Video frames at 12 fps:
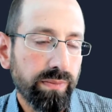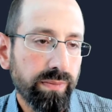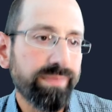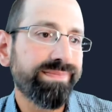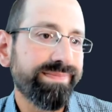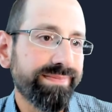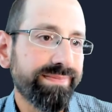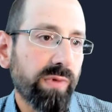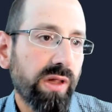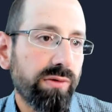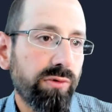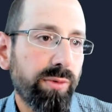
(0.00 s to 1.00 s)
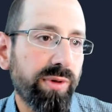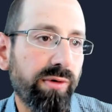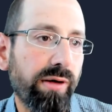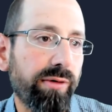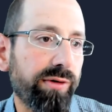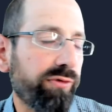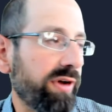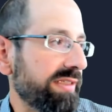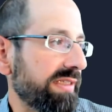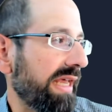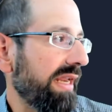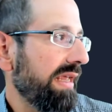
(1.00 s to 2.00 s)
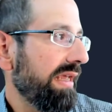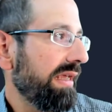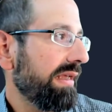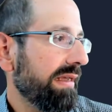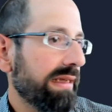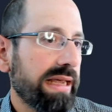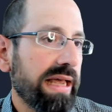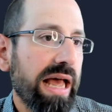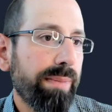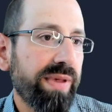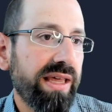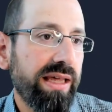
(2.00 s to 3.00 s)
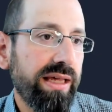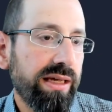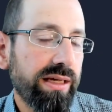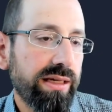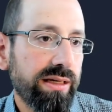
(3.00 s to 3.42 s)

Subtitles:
what would be the right way to phrase that? Copy